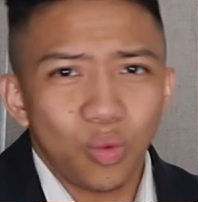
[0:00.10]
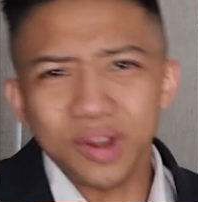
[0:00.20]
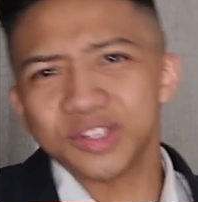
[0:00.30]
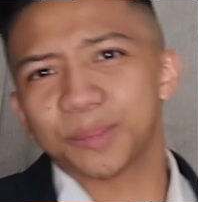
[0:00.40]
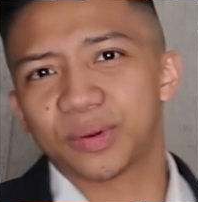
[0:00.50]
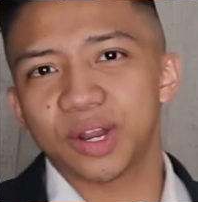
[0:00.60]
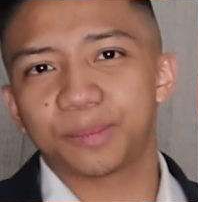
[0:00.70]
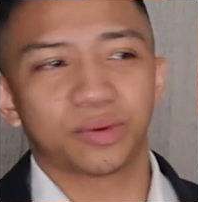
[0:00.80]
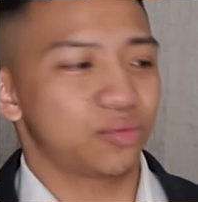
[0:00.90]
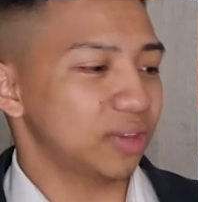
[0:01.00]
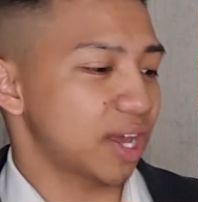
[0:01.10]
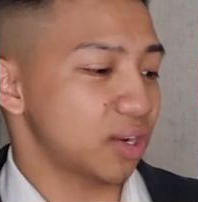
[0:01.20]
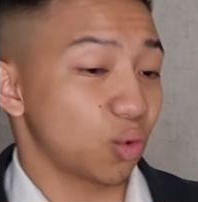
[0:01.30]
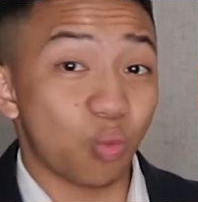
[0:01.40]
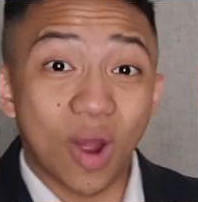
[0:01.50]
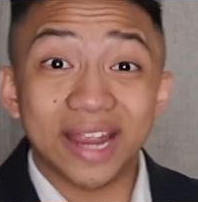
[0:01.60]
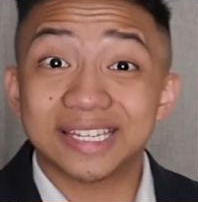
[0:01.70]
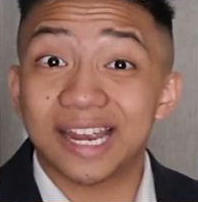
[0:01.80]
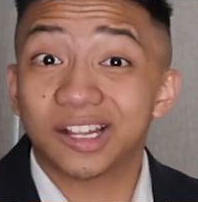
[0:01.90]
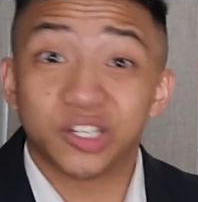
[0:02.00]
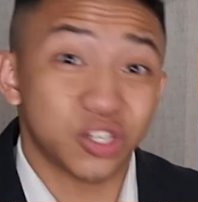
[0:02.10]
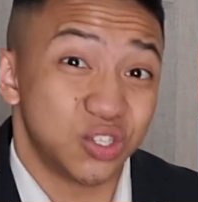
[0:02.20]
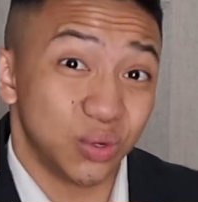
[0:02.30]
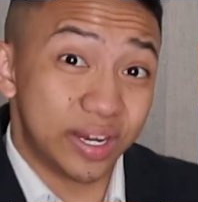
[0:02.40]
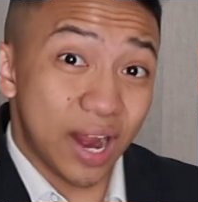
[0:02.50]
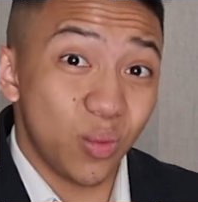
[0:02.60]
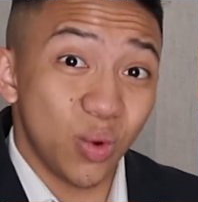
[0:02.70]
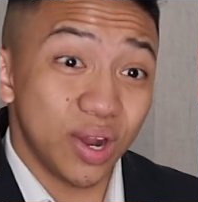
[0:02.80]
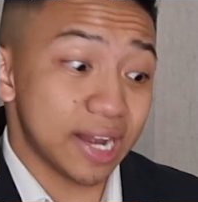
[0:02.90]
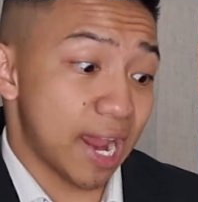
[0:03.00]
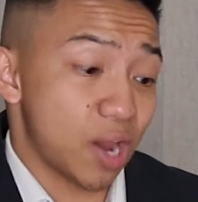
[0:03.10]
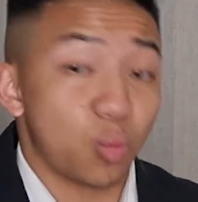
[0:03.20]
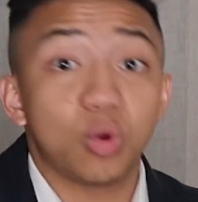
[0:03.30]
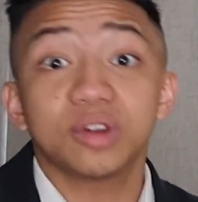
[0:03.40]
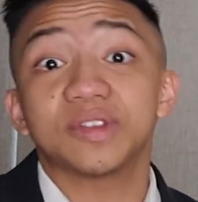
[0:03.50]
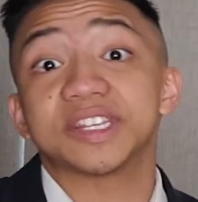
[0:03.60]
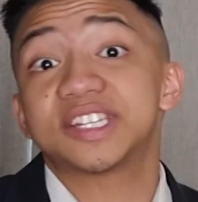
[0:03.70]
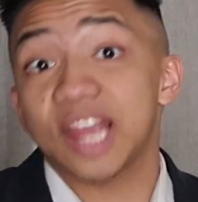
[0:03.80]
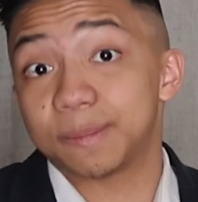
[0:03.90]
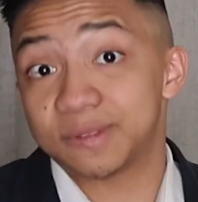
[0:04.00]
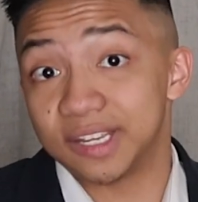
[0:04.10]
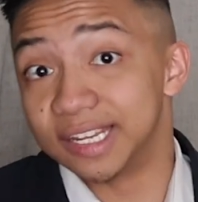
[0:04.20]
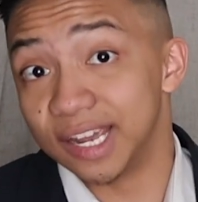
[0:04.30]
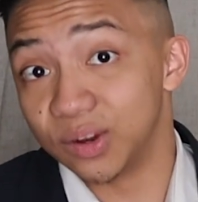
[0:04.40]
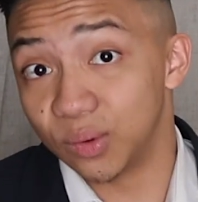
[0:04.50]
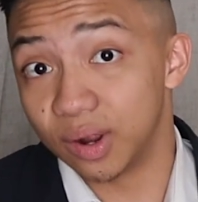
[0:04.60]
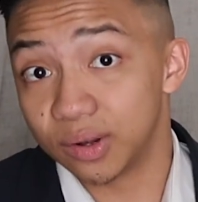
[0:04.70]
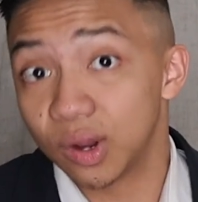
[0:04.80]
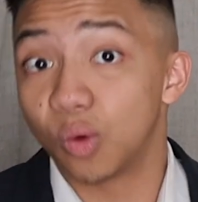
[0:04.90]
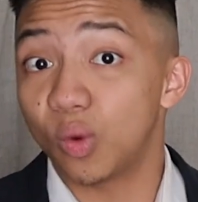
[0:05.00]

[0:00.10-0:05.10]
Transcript: What is a pre-approval letter? Why exactly should you get one? And what are the steps to getting one?